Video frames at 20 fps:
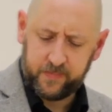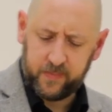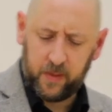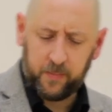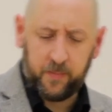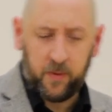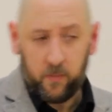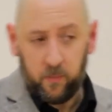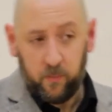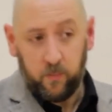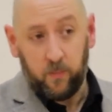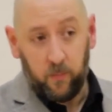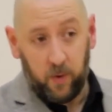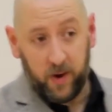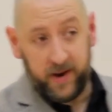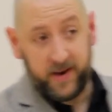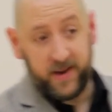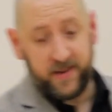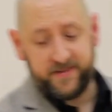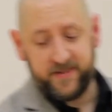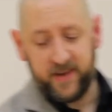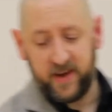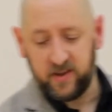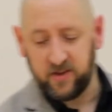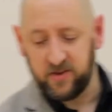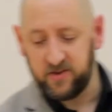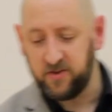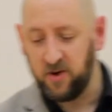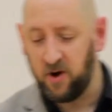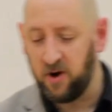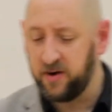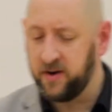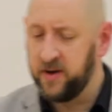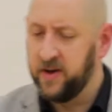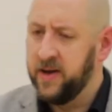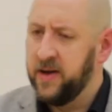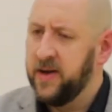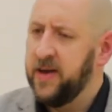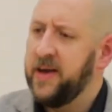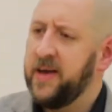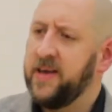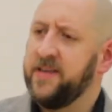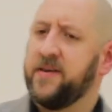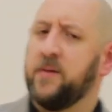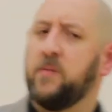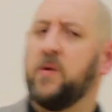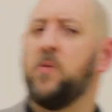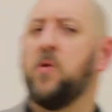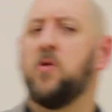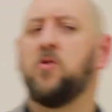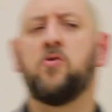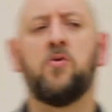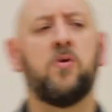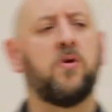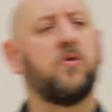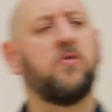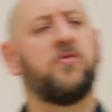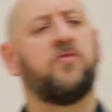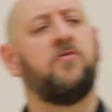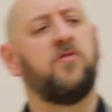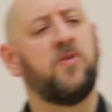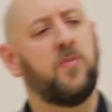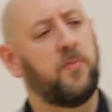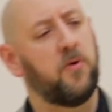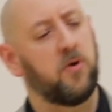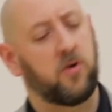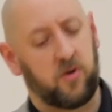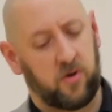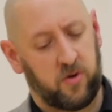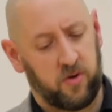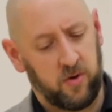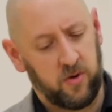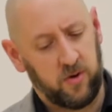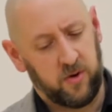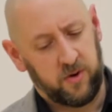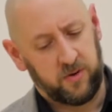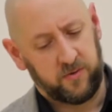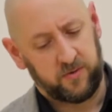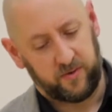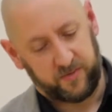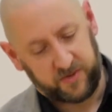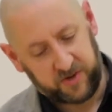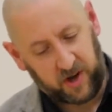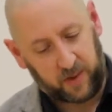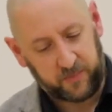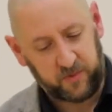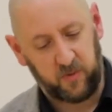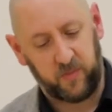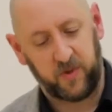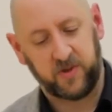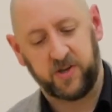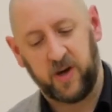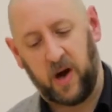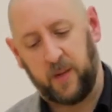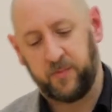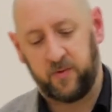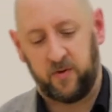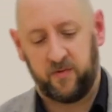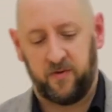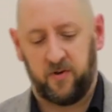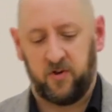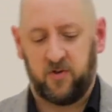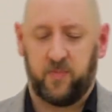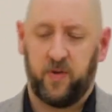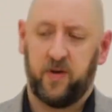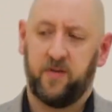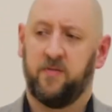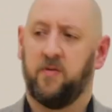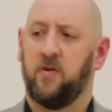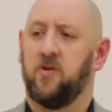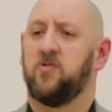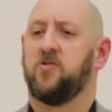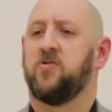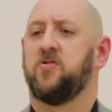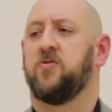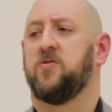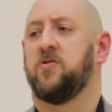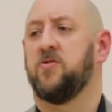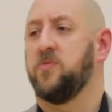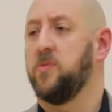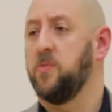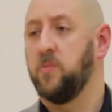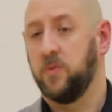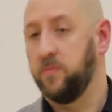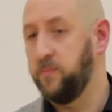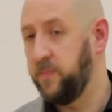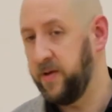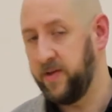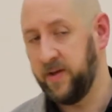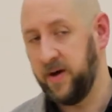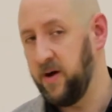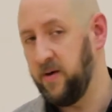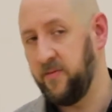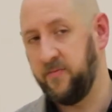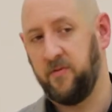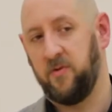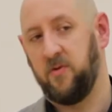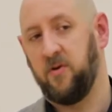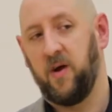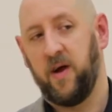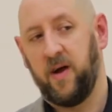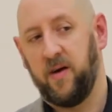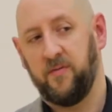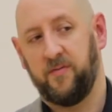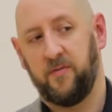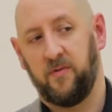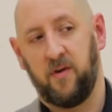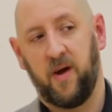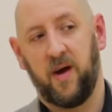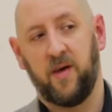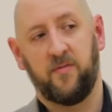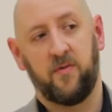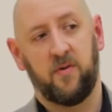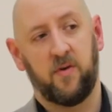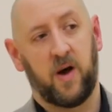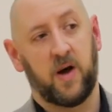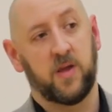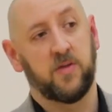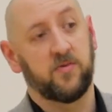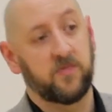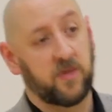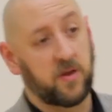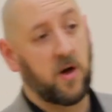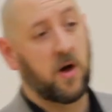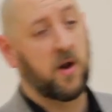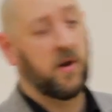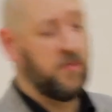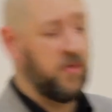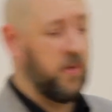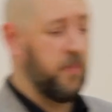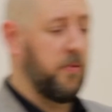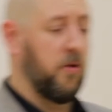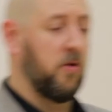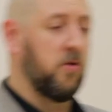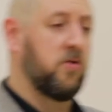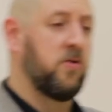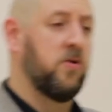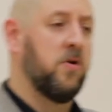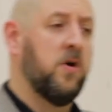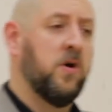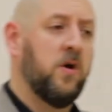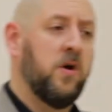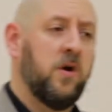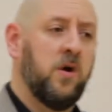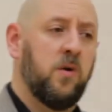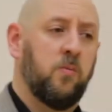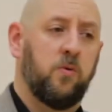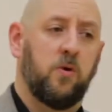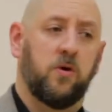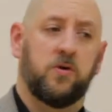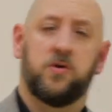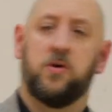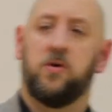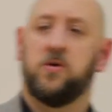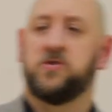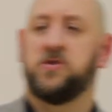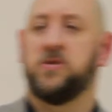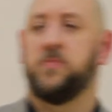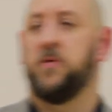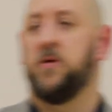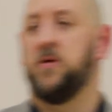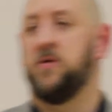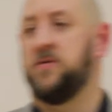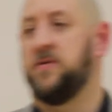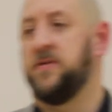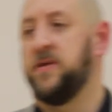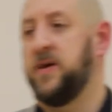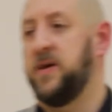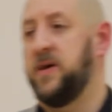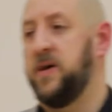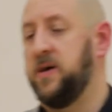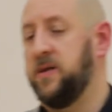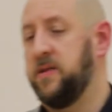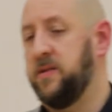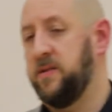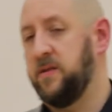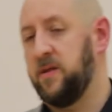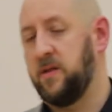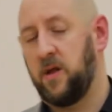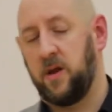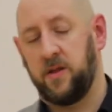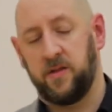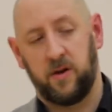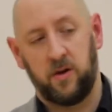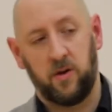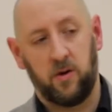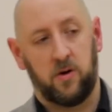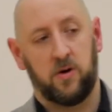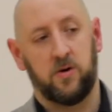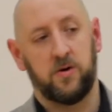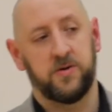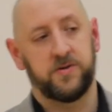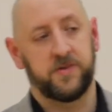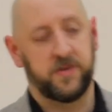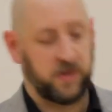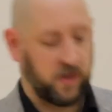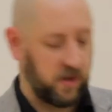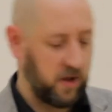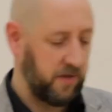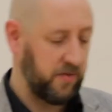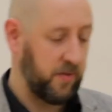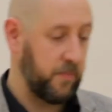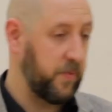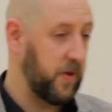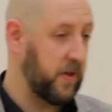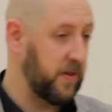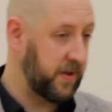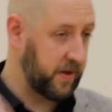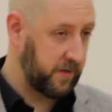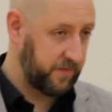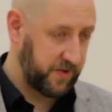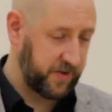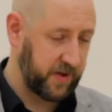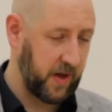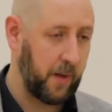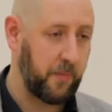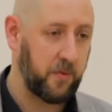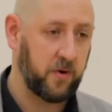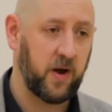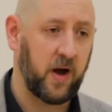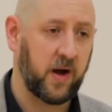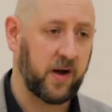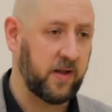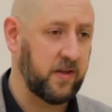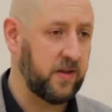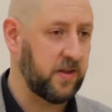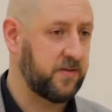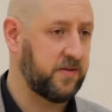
But what I did say at the start is that we weren't going to go through the book sort of chapter by chapter, verse by verse, because we would be there for forever. And there's a lot of the book where it talks about a lot of the laws and a lot of the building of the tabernacle.